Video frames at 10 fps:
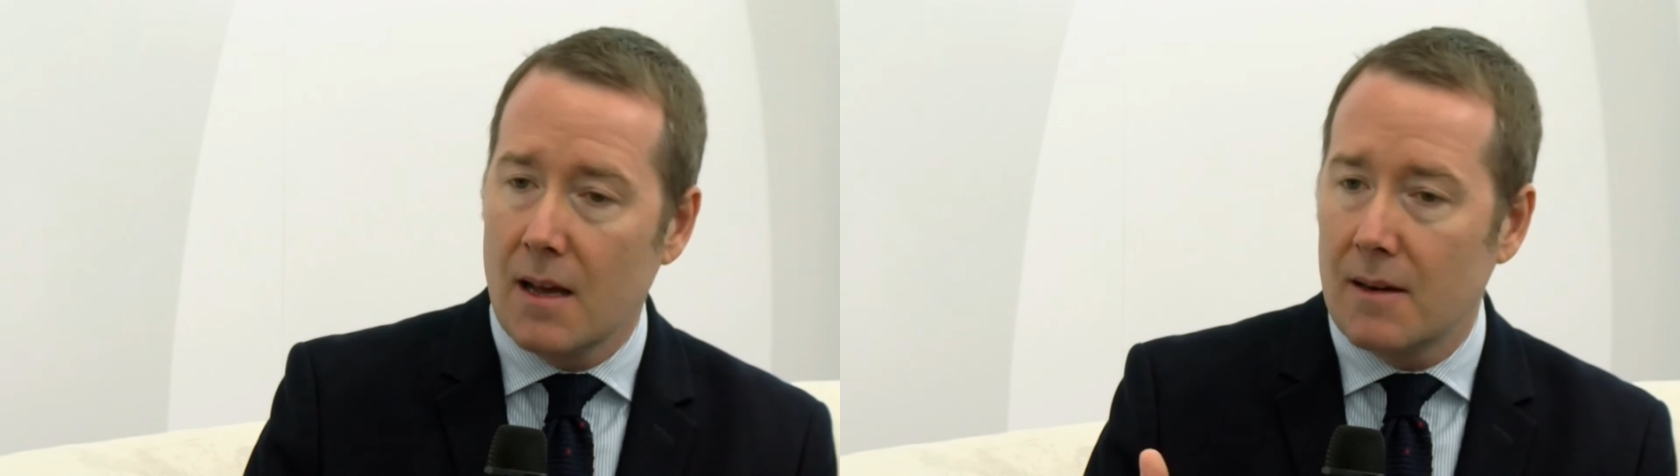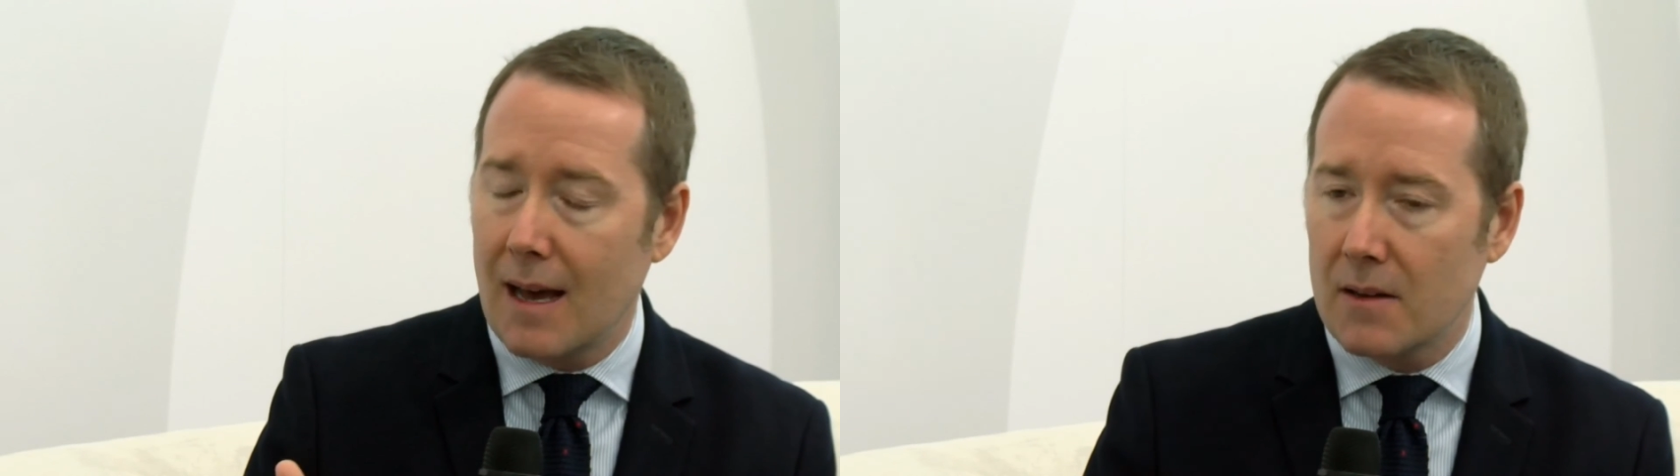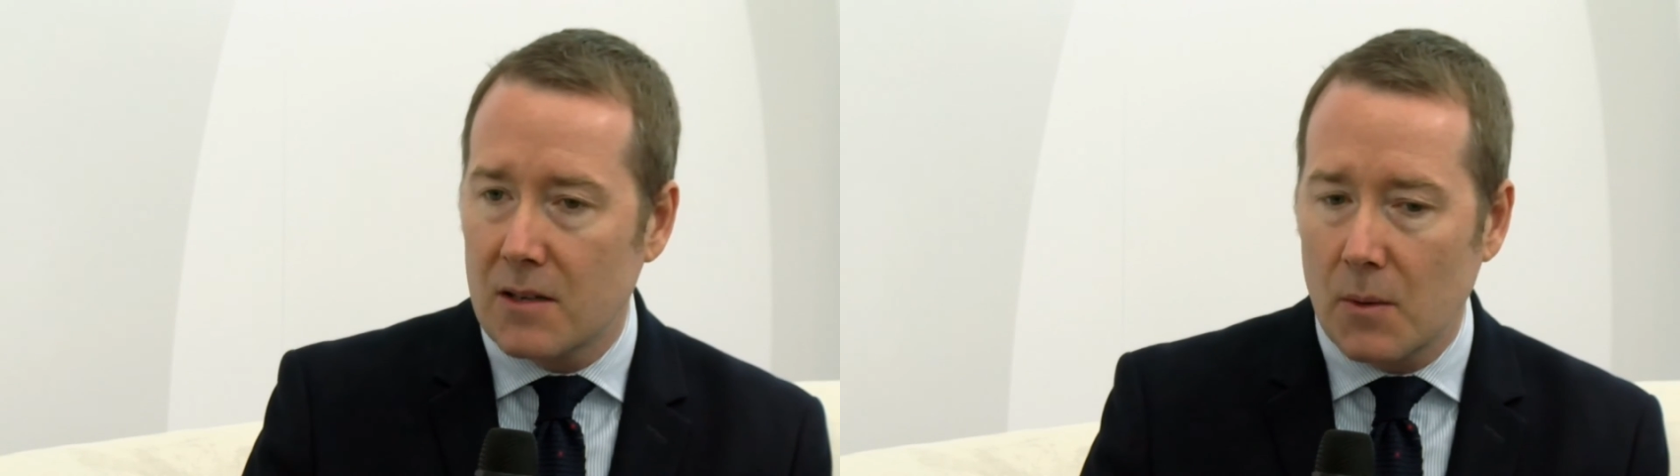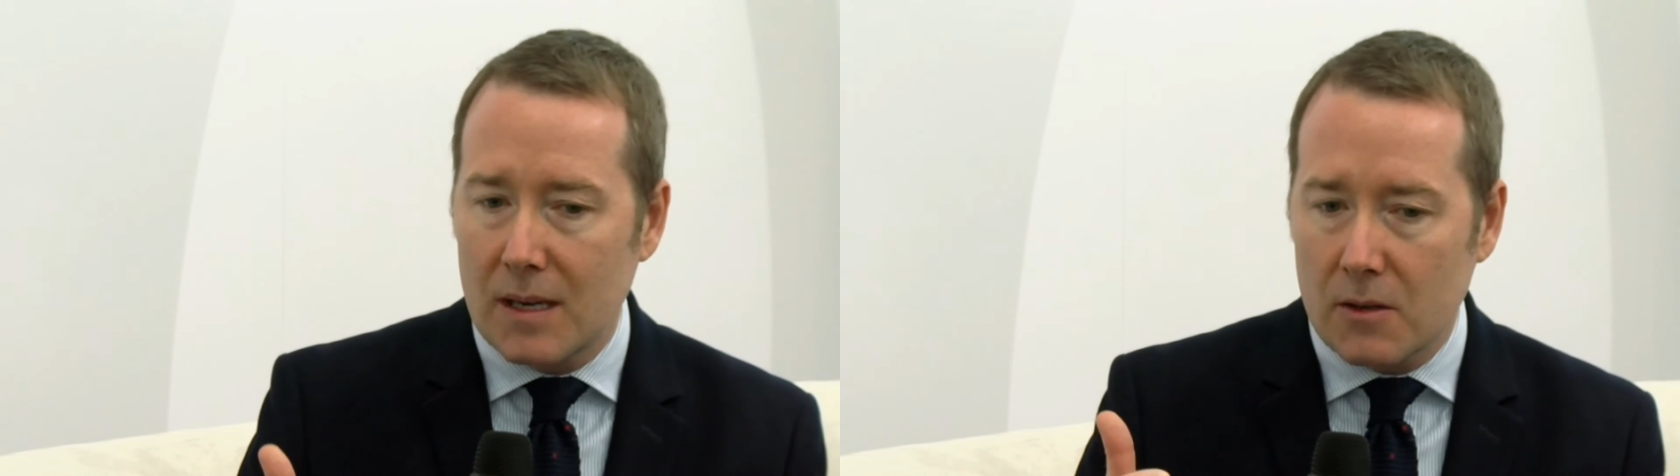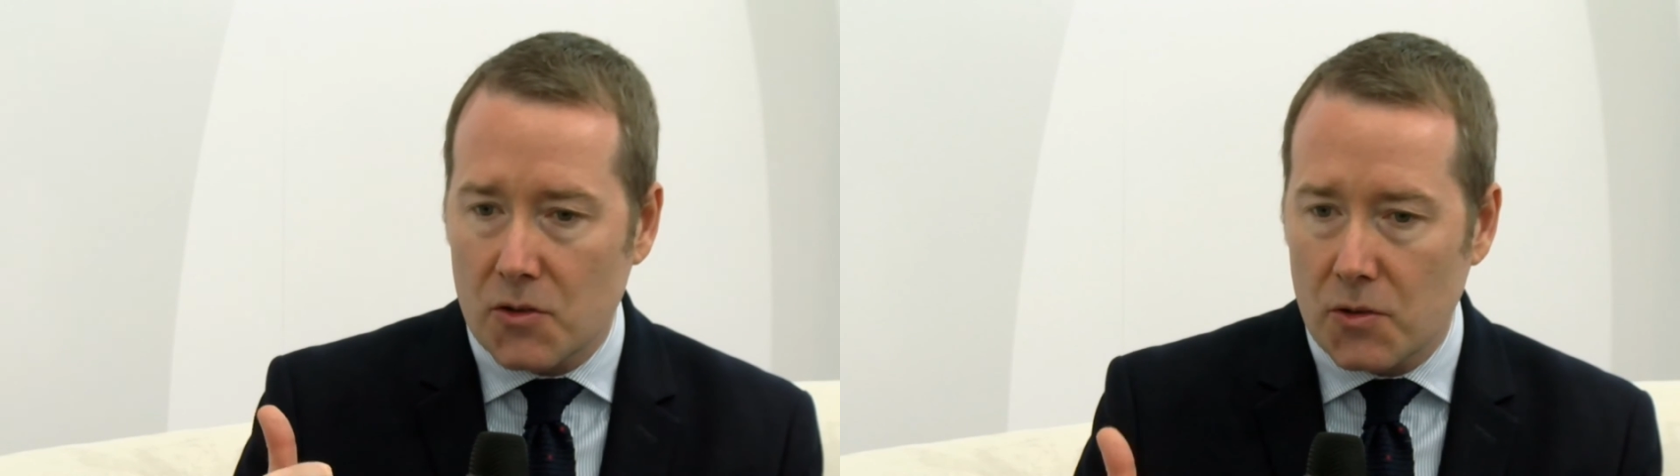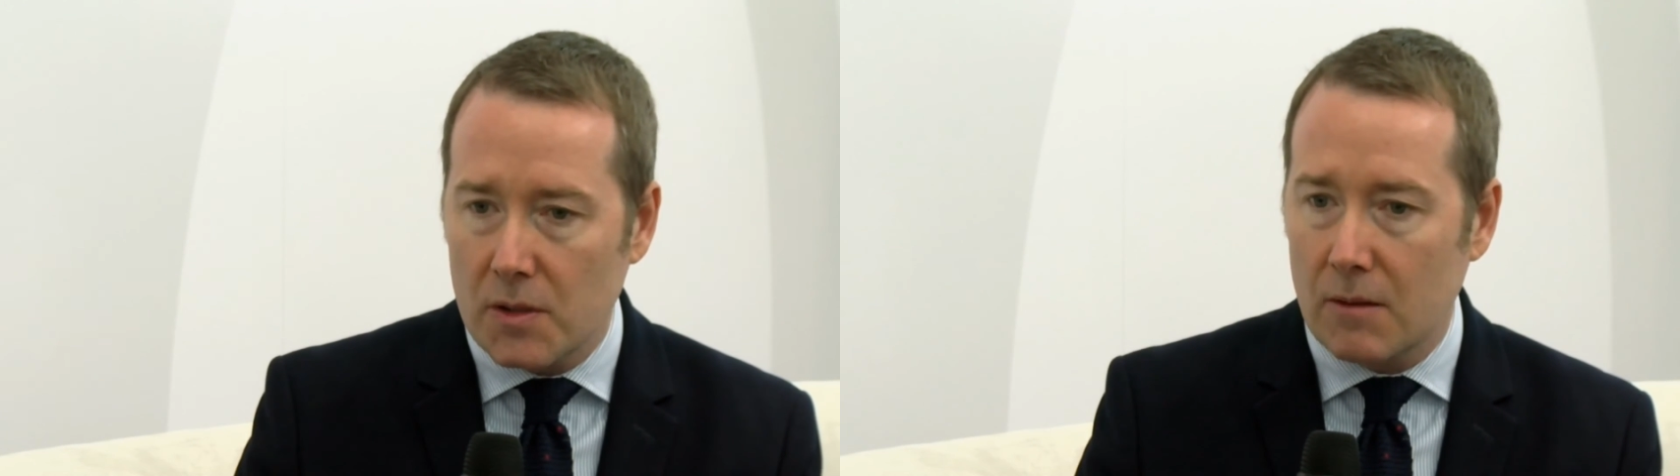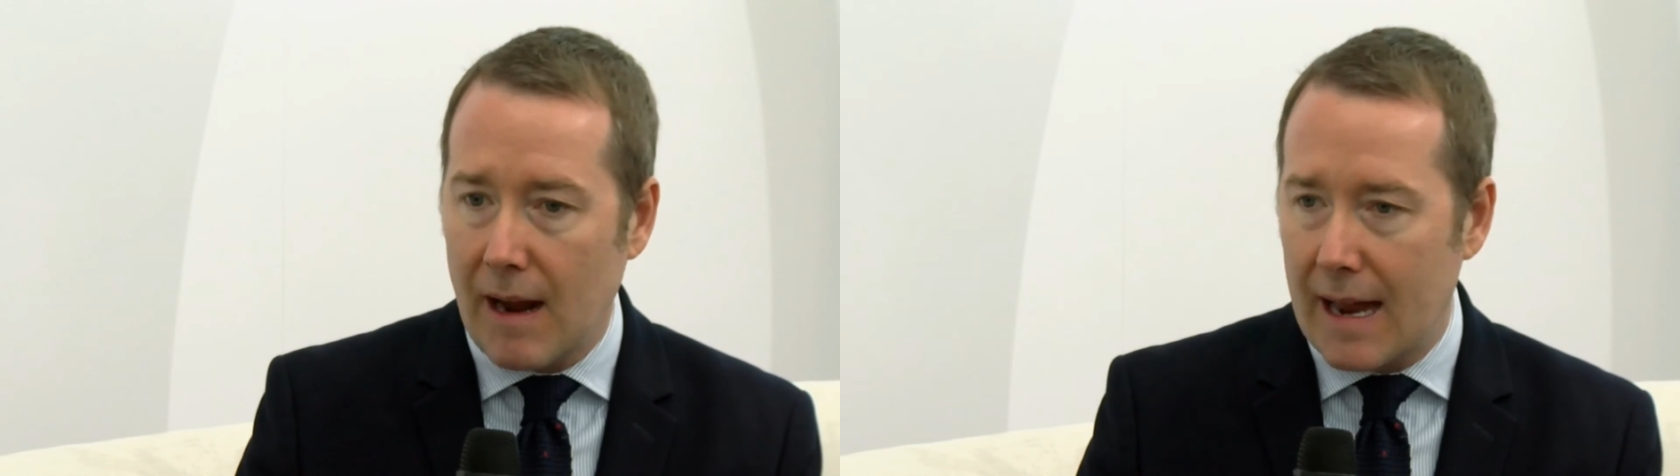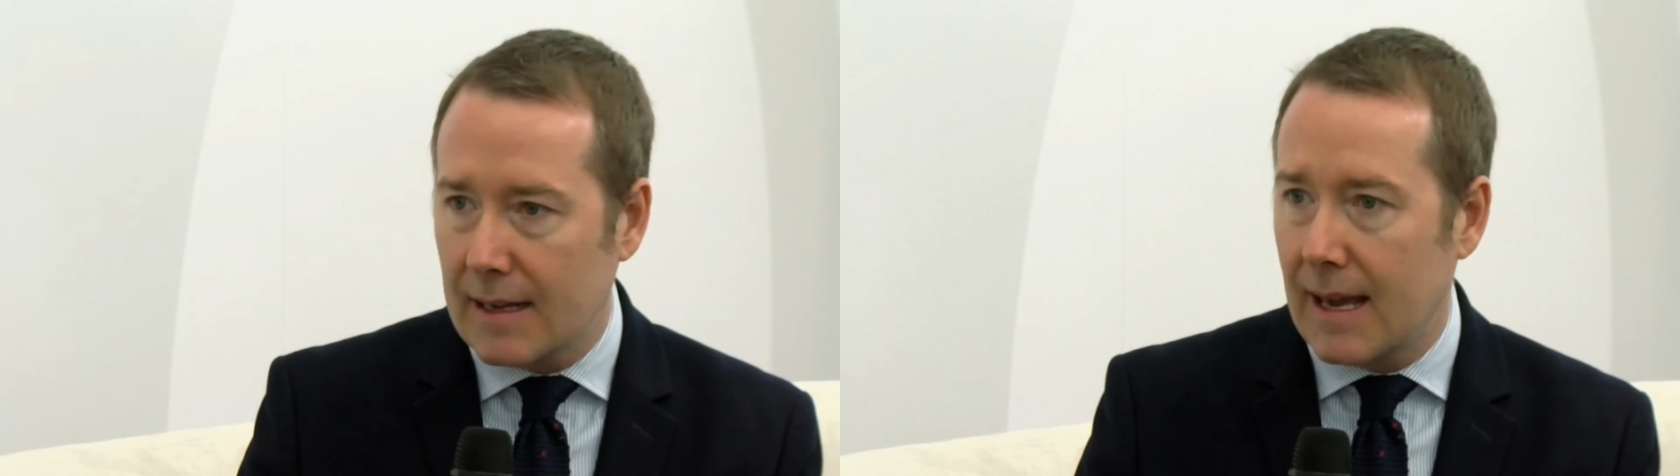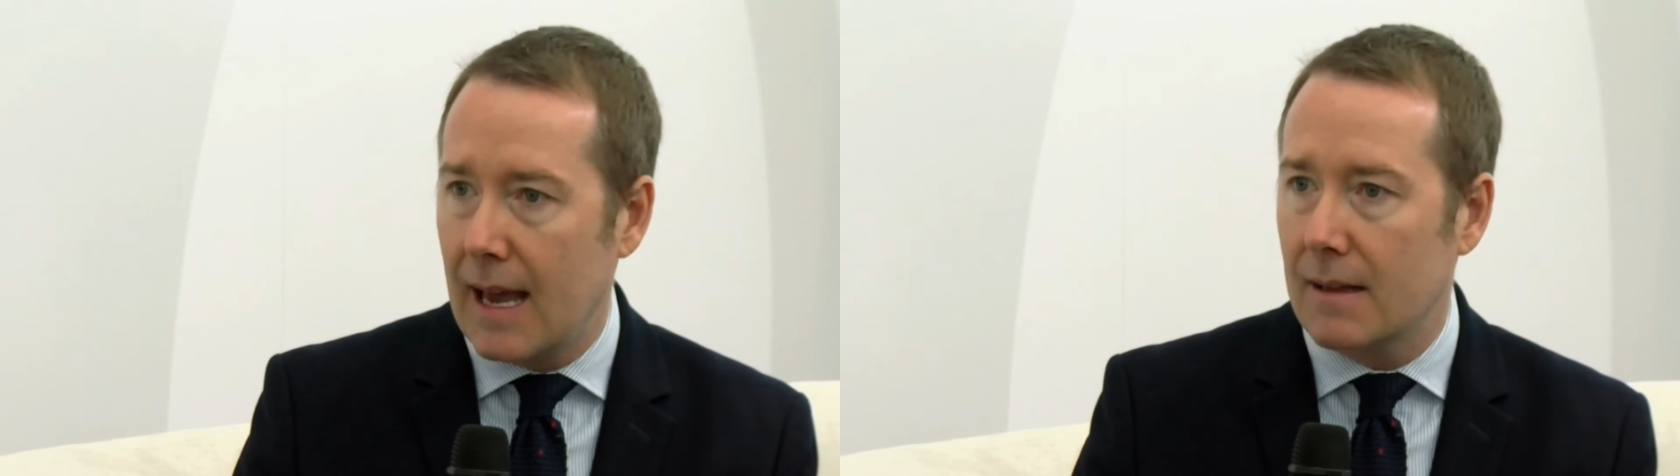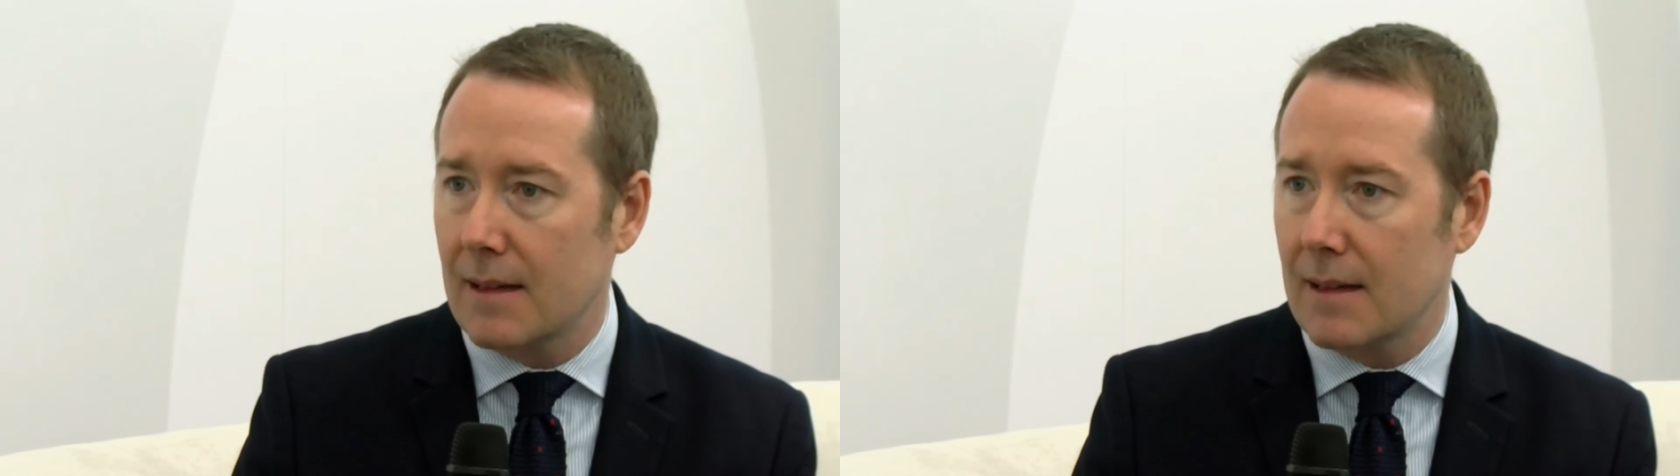not until we can truly eradicate